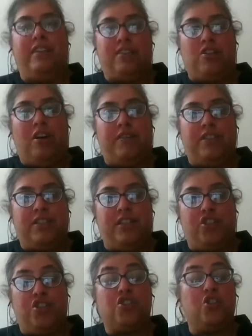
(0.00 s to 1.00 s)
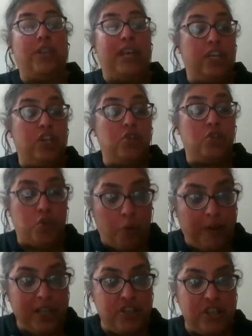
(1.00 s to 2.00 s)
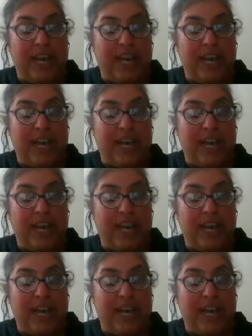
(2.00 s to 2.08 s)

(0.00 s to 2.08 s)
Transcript: this conversation. So thank you so much.